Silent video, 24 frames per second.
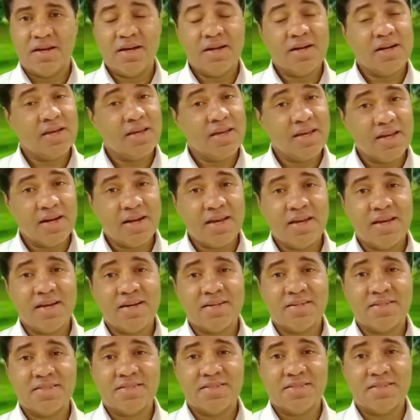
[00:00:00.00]
And again, I
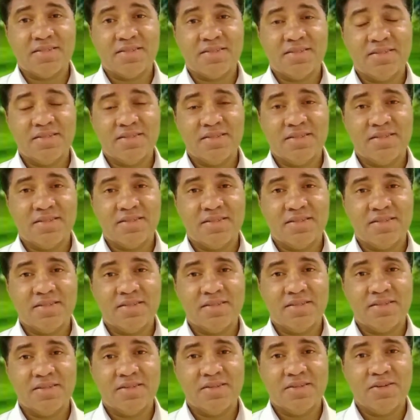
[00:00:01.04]
asked her,
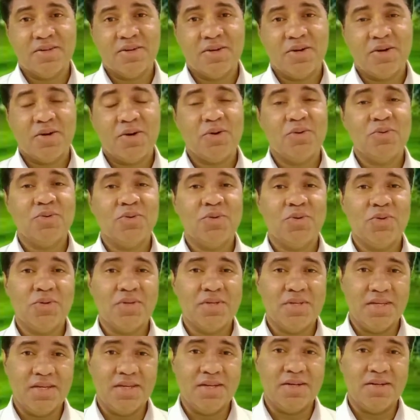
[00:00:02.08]
"How do you
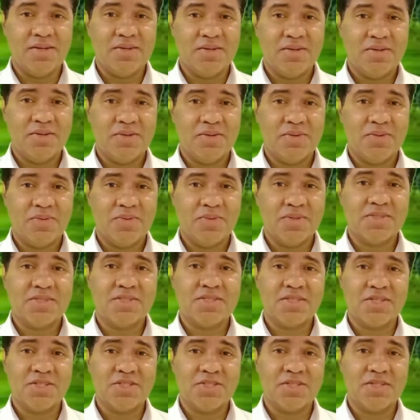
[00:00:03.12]
deal with
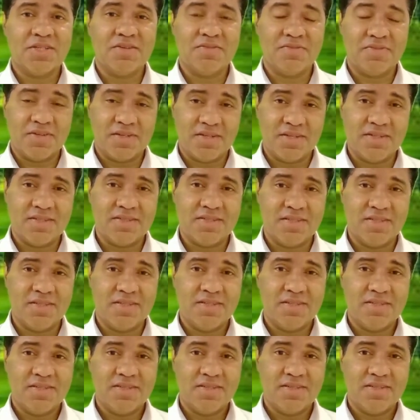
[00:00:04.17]
such a difficulty?
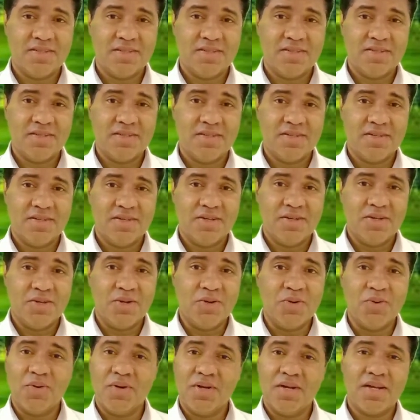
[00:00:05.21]

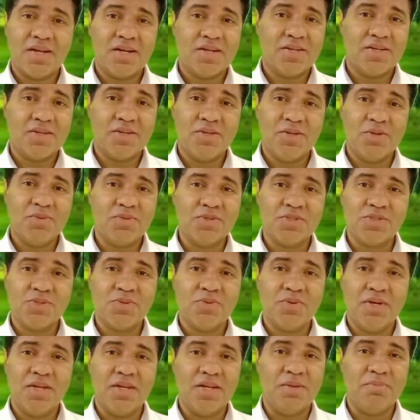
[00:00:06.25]
Knowing that you were
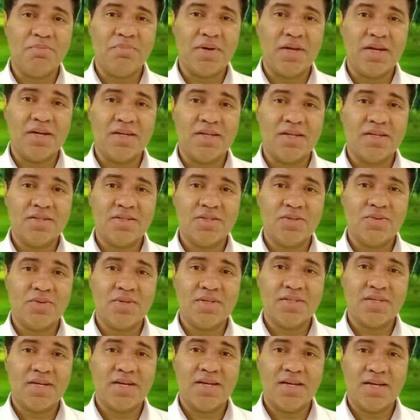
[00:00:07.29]
so independent your
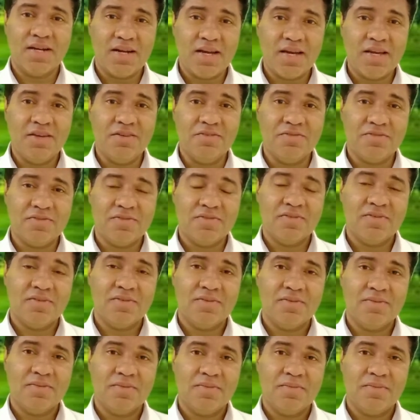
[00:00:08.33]
entire life,
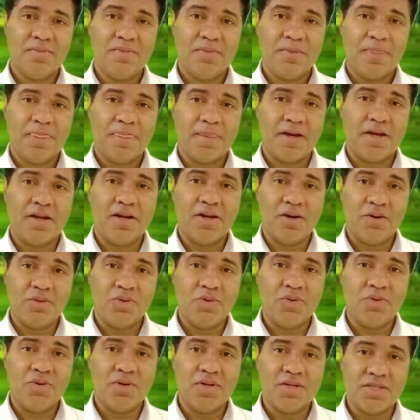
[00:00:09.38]
and now
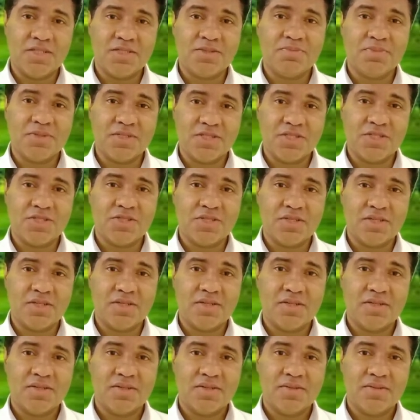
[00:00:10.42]
you're in this position."
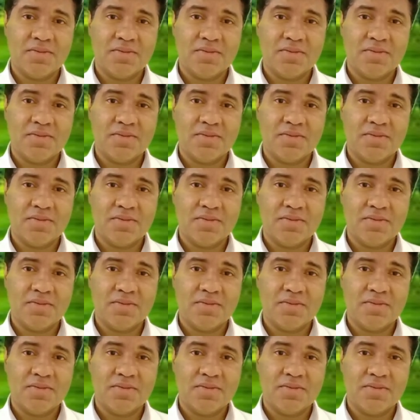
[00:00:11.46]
